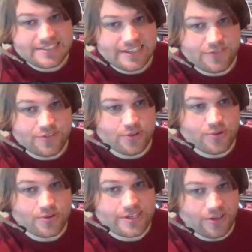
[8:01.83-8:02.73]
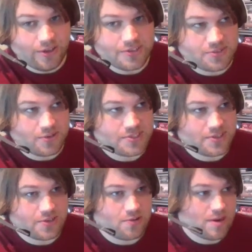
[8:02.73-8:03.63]
if you kill the source of
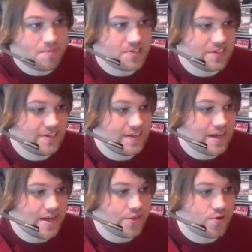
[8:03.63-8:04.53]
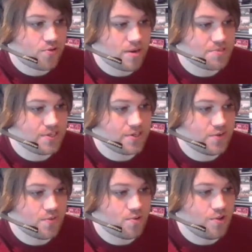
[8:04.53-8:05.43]
the corruption
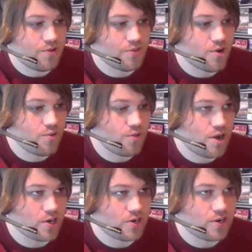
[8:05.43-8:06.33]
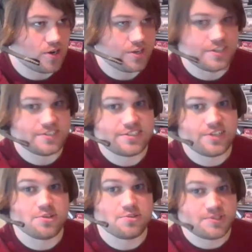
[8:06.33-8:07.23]
will no longer
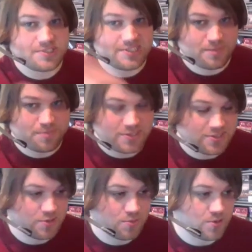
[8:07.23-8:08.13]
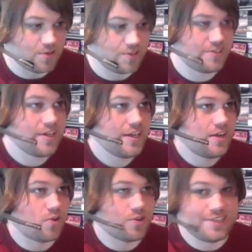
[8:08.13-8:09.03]
continue to seep into the world,
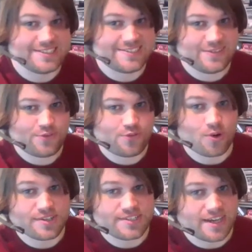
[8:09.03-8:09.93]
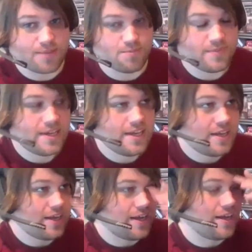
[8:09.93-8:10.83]
or at least for a time.
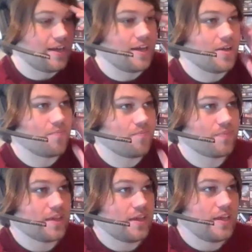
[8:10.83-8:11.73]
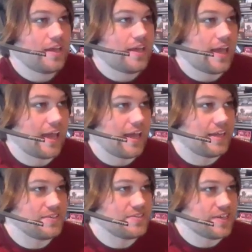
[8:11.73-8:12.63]
Um,
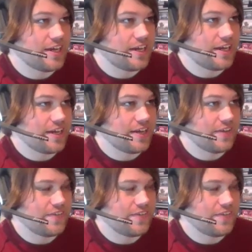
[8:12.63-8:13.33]
and it,